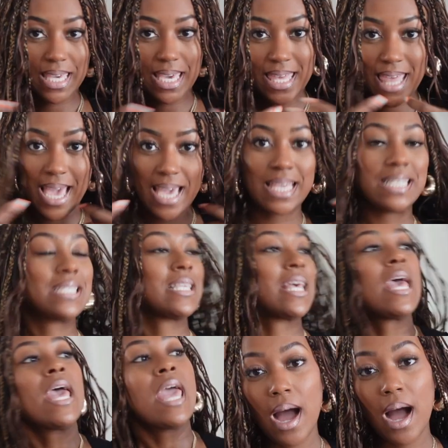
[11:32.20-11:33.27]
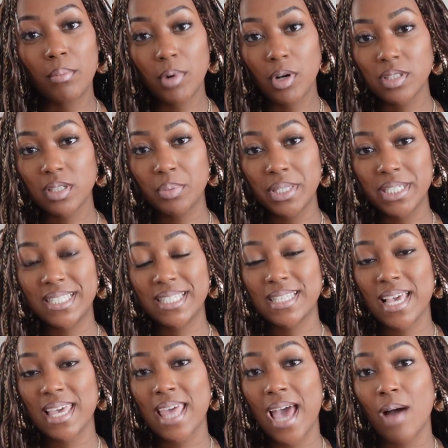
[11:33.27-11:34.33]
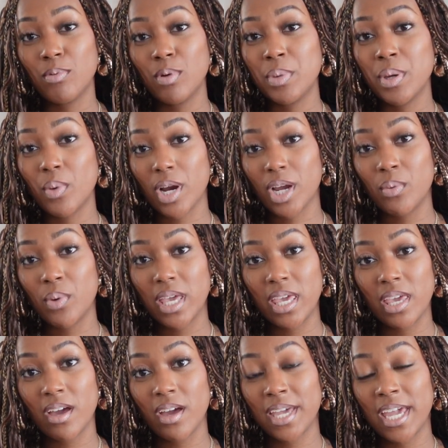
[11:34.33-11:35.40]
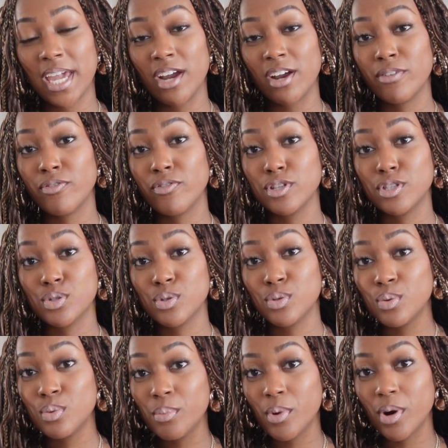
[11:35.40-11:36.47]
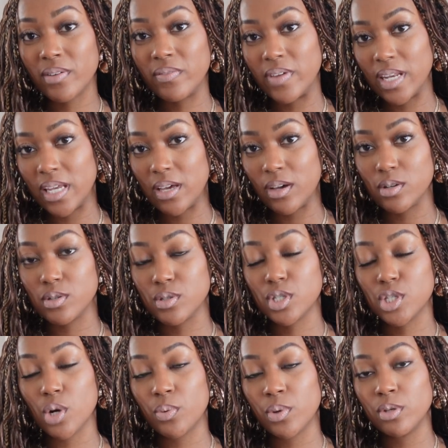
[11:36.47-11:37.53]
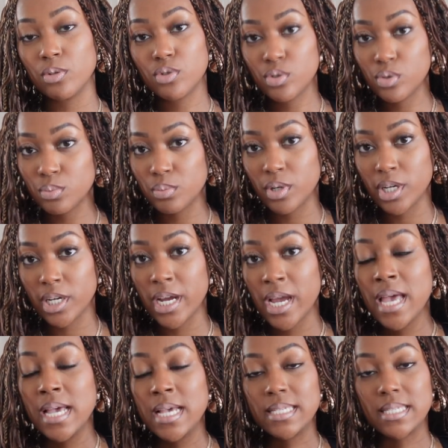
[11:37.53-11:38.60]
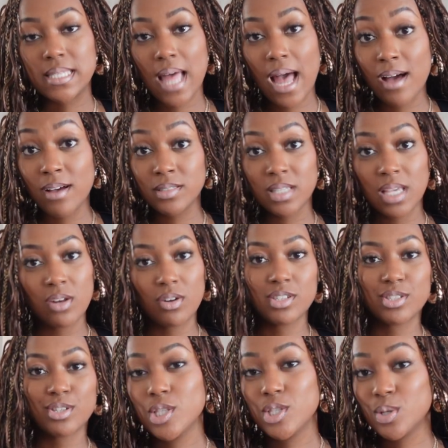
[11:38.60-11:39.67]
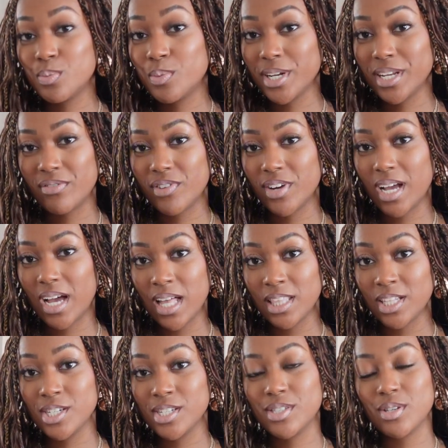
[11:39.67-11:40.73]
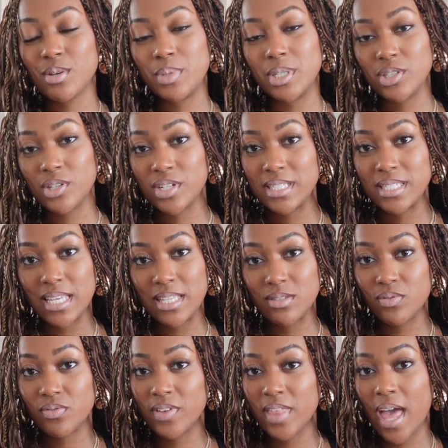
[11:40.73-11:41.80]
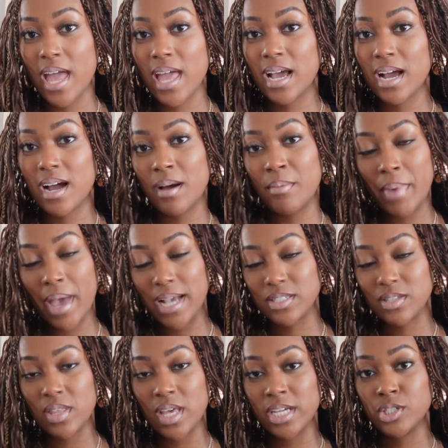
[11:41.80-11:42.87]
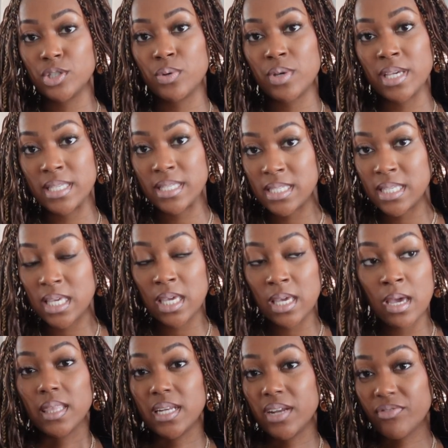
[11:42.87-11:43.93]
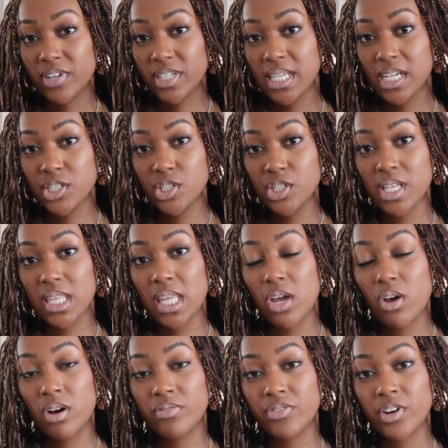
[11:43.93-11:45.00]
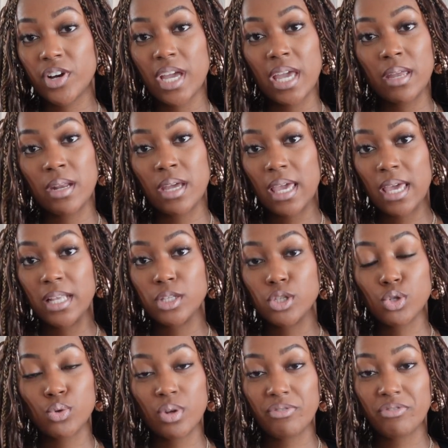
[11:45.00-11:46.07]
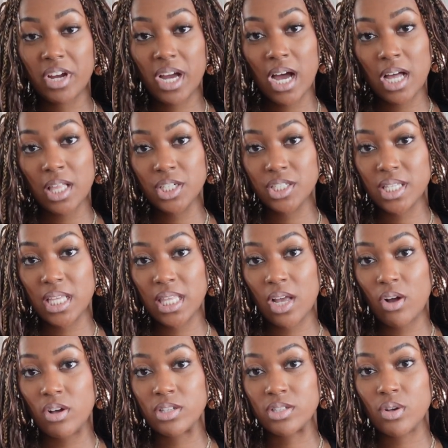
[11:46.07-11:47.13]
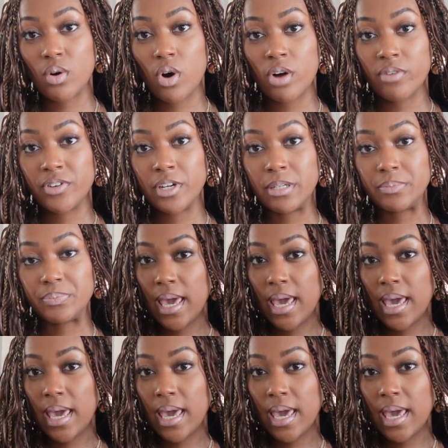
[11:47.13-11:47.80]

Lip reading: Yeah, that eats. I'm also pleased to say that I will be working with EayonHair for 2 more videos showing you 2 more styles and also 2 more different colors. So be sure to stay tuned for that and come back so that you can see the different textures that they offer, and again 2 different colors that they also offer.